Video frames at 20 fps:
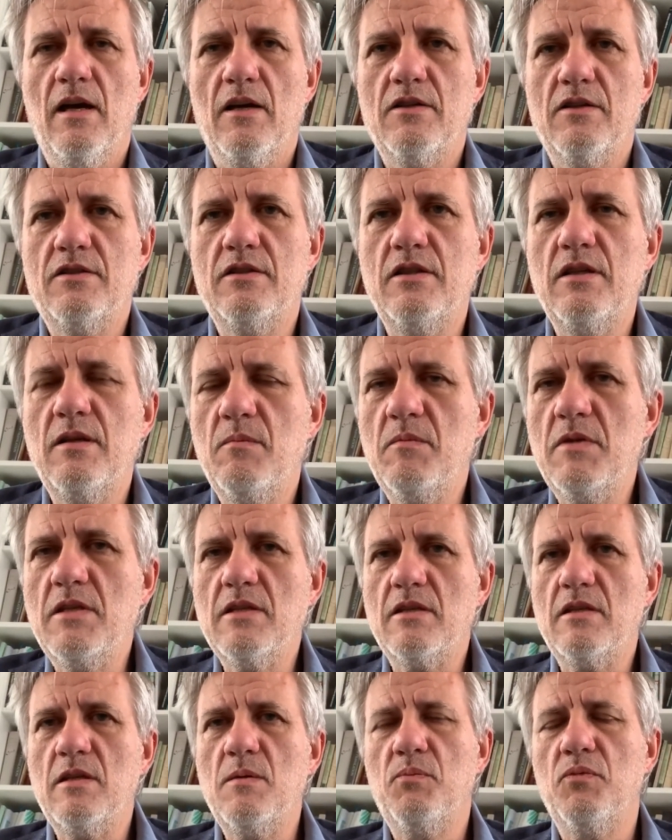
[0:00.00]
she
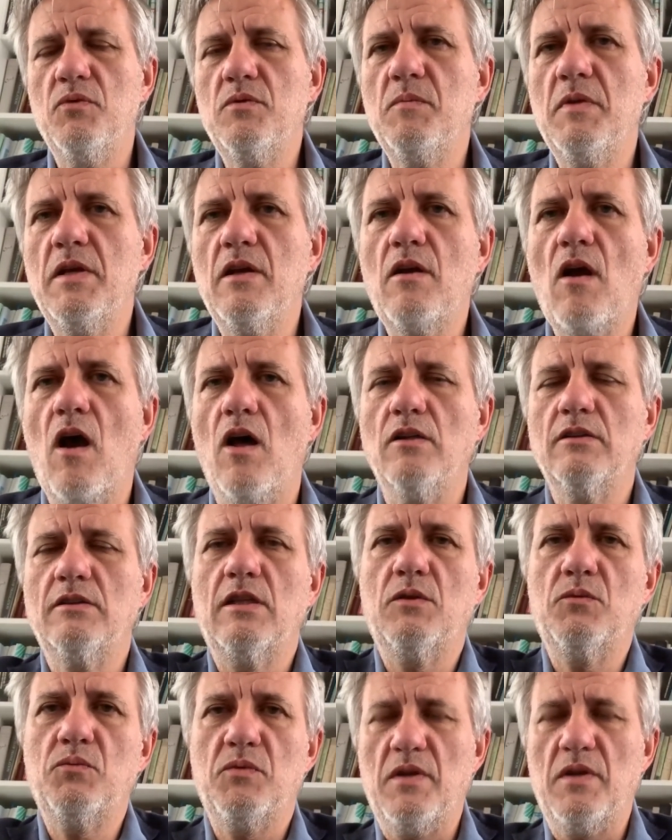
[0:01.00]
immediately put me in
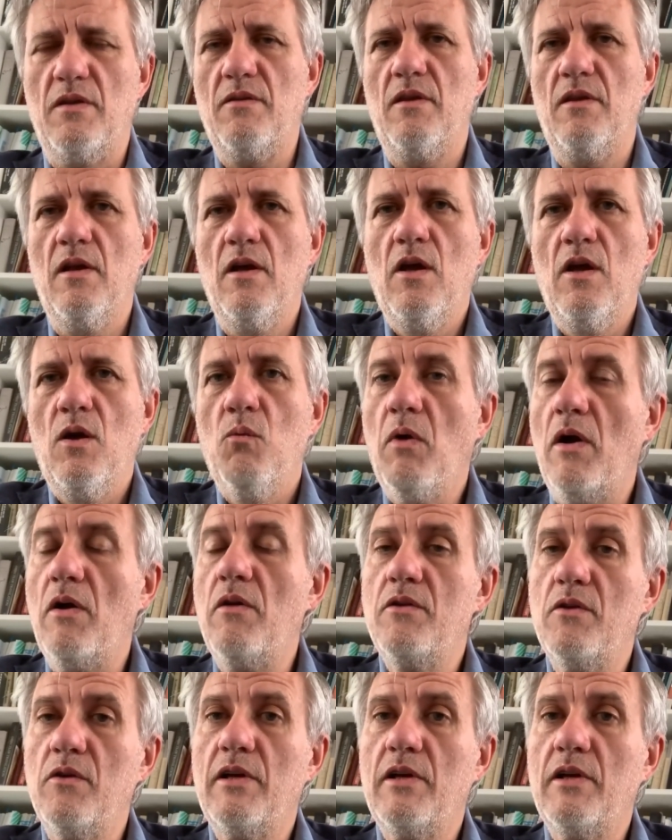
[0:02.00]
contact with one of the